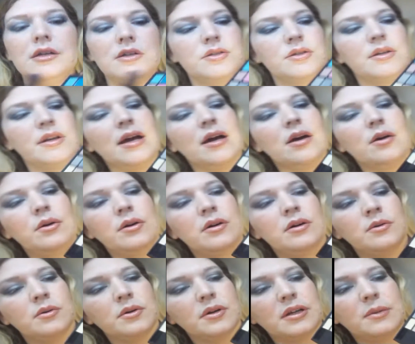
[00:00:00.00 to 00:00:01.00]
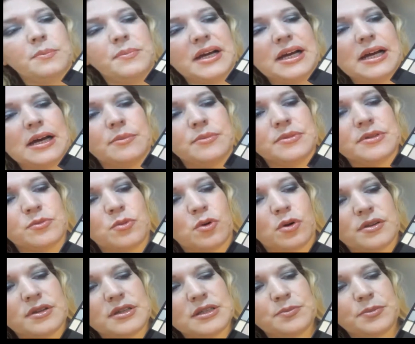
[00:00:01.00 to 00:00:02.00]
So now we're going to pick up some
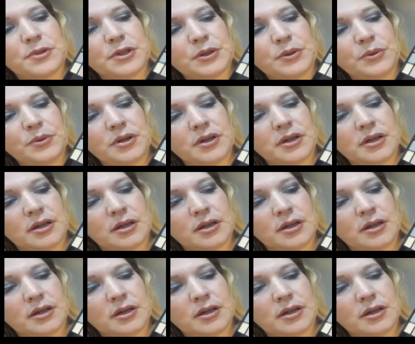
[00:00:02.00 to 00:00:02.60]
more of this blue.